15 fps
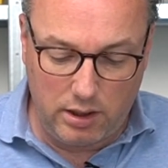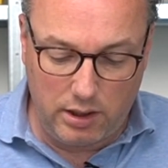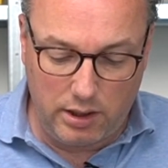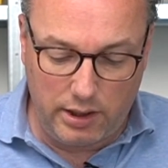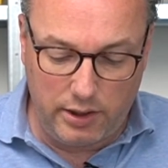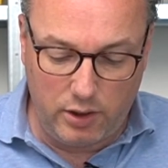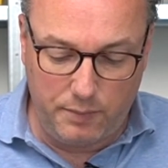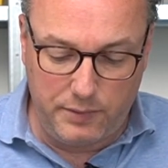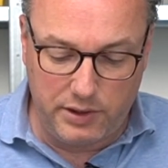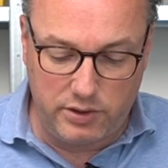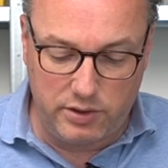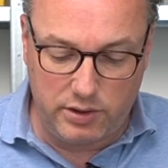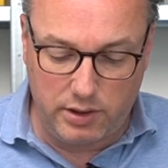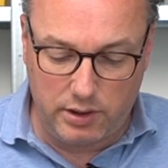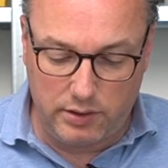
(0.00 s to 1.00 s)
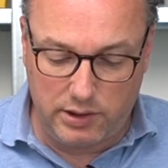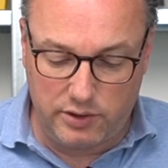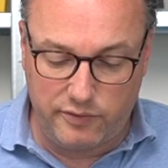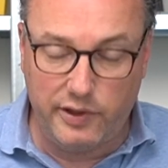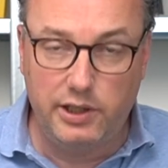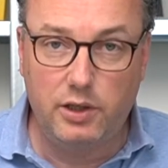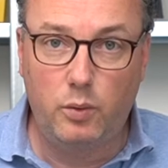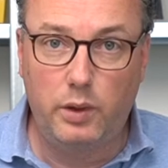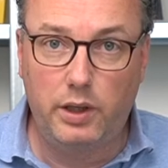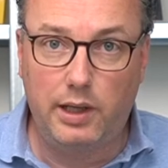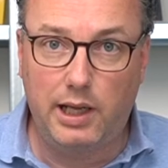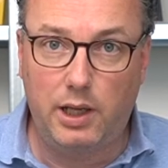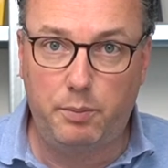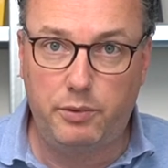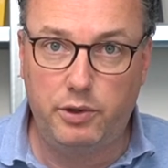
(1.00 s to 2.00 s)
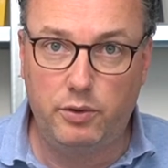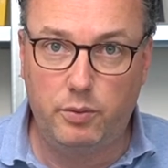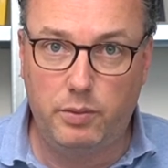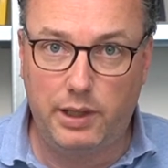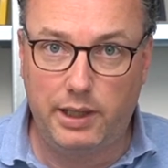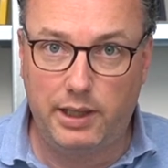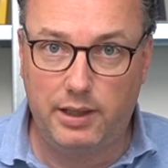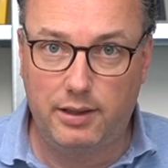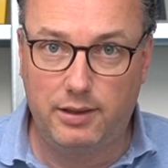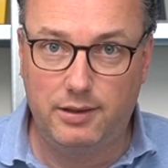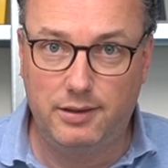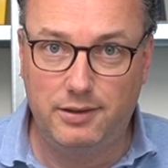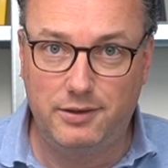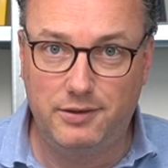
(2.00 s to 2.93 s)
I hope this video will help you by